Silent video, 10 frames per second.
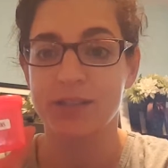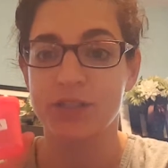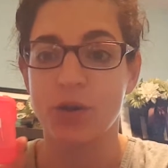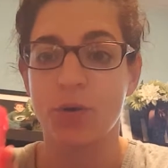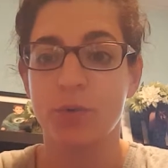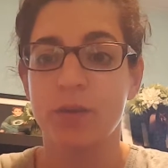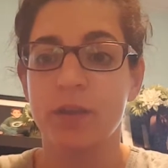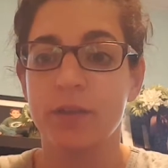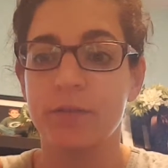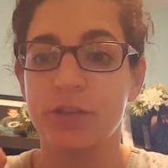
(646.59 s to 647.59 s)
So
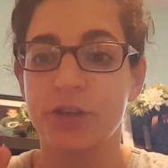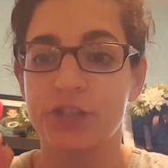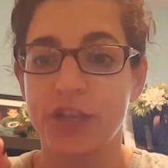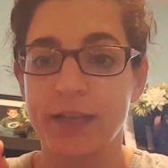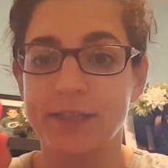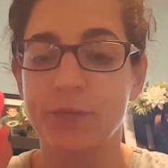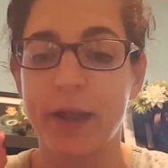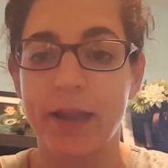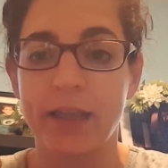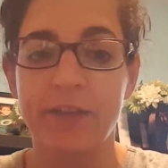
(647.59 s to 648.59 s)
your shake is a
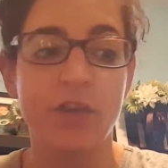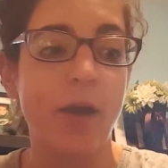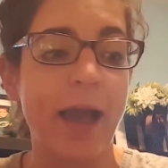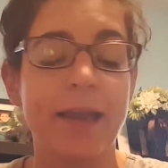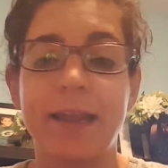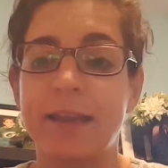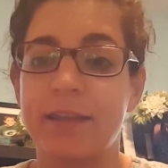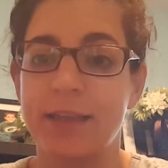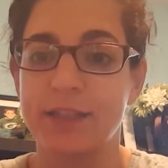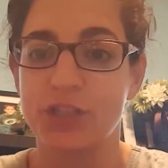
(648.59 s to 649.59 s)
red if you add
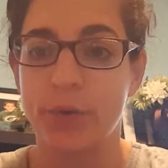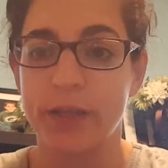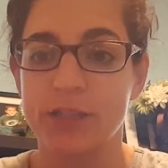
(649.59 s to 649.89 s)
anything to it.